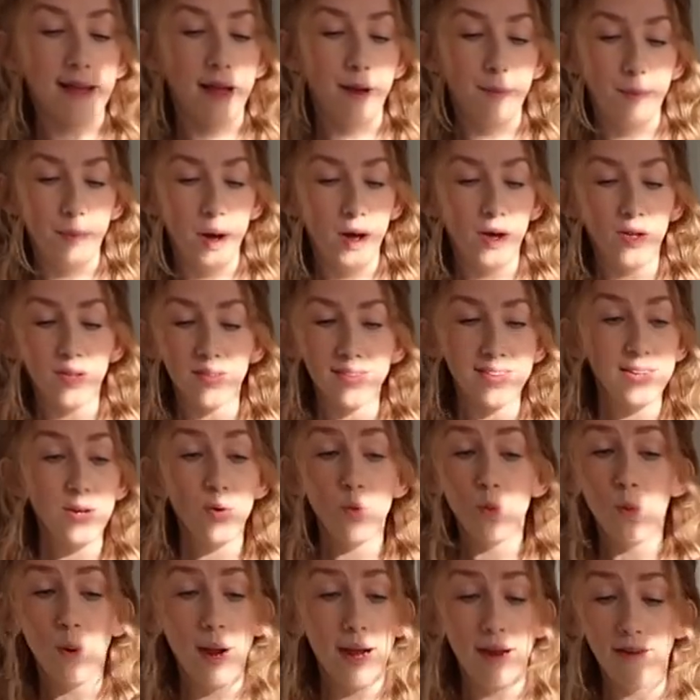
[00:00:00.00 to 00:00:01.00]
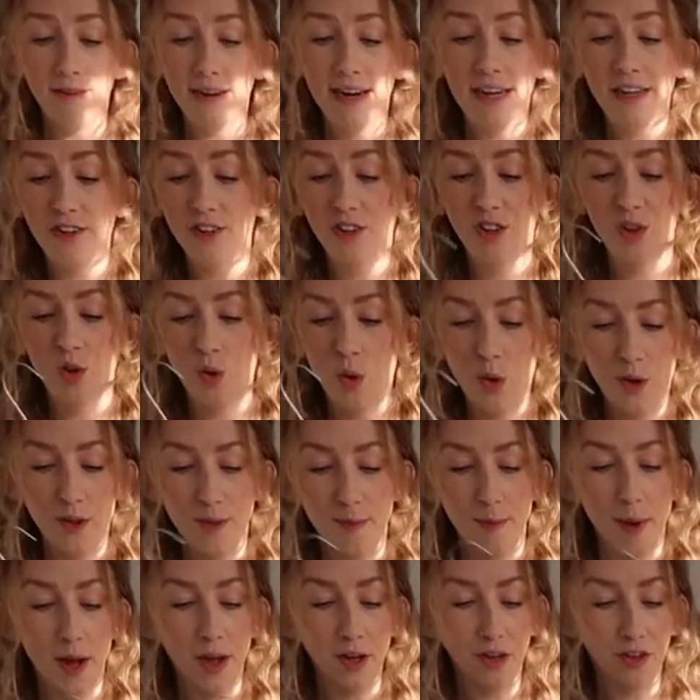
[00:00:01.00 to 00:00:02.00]
I'll still wear it, just not as
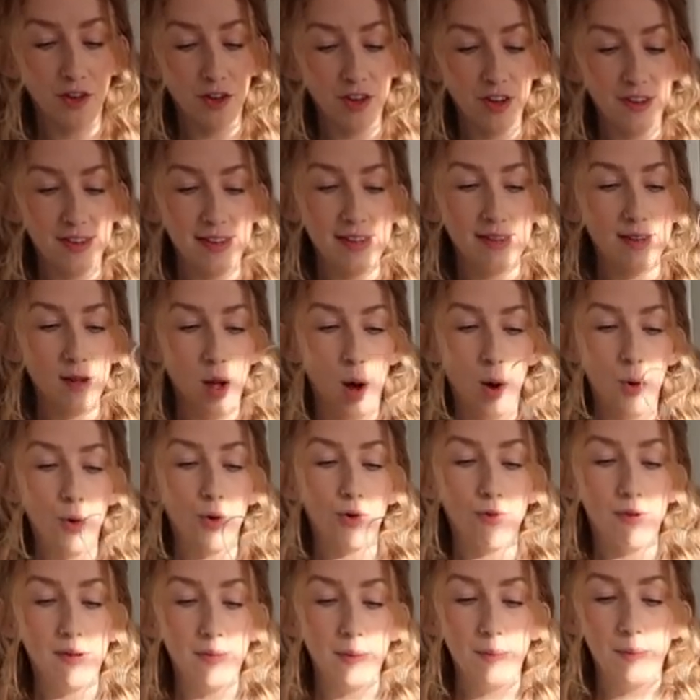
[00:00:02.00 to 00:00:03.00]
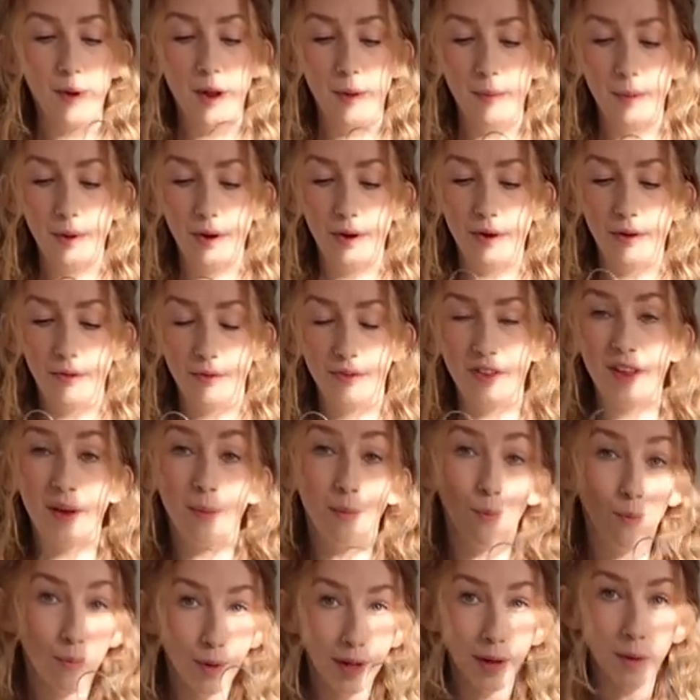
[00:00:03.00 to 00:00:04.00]
much because it's colder at the moment, and obviously
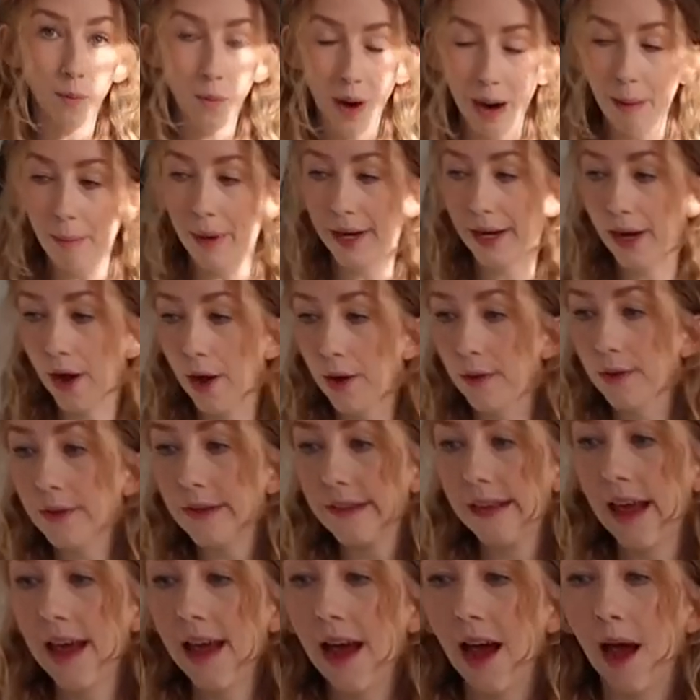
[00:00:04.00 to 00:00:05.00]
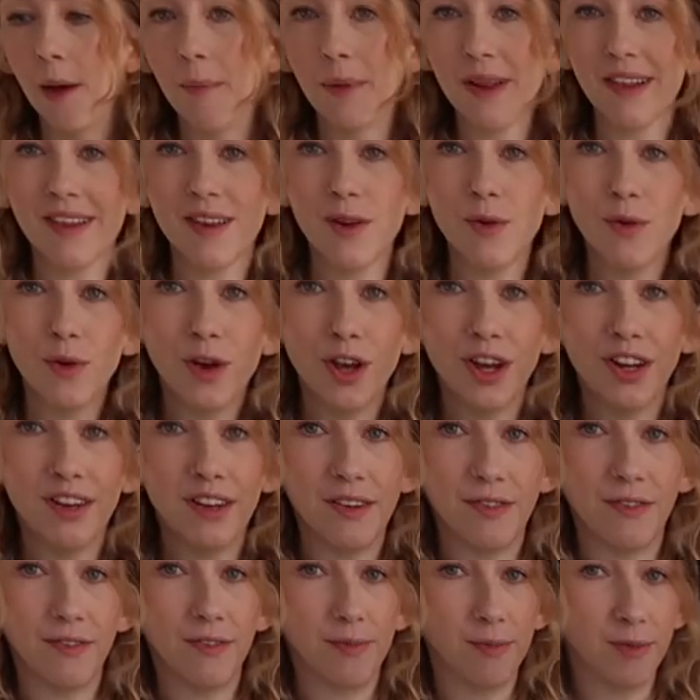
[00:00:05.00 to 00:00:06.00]
I'm gonna wear my coats, and but it's still good
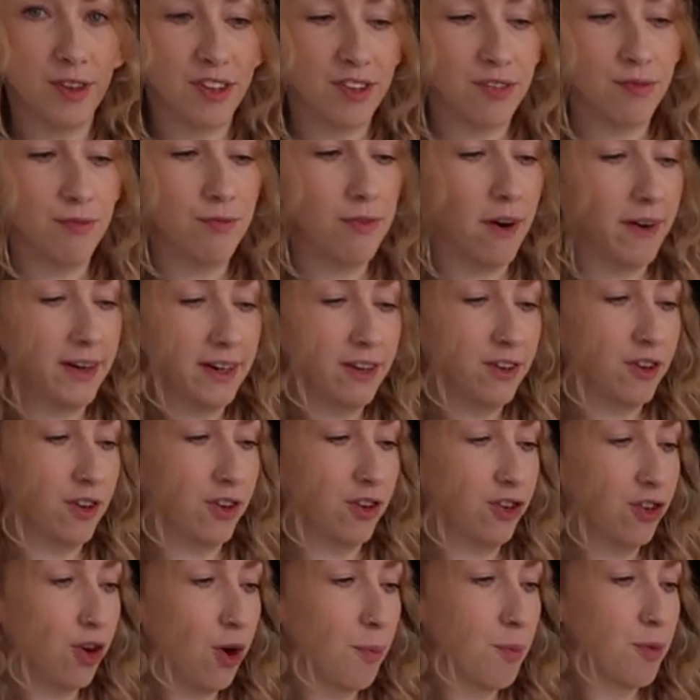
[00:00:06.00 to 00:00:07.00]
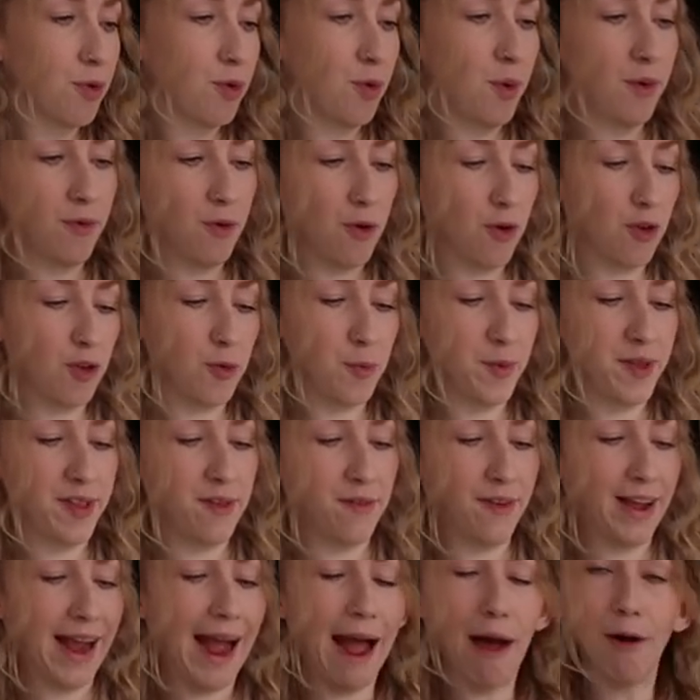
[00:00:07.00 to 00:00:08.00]
if I just run into the shop so I've got a
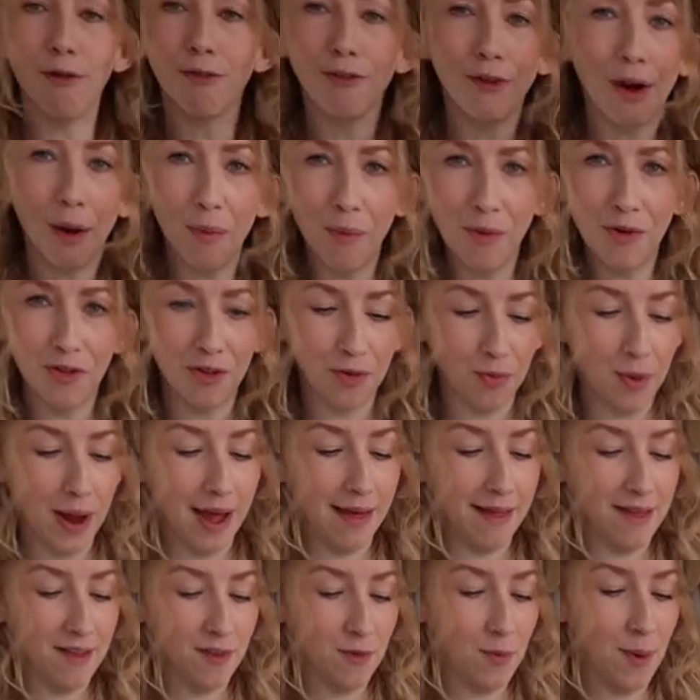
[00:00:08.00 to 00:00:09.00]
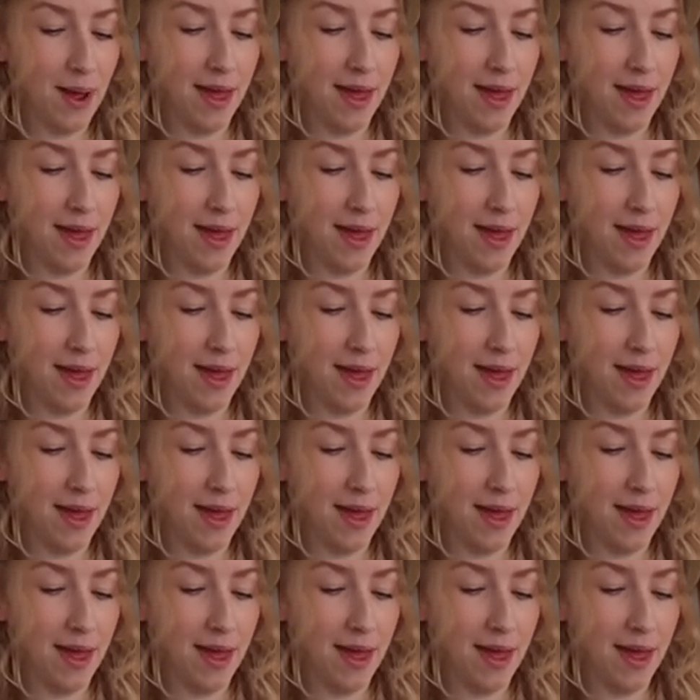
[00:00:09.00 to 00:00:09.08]
specific outfit I want to wear this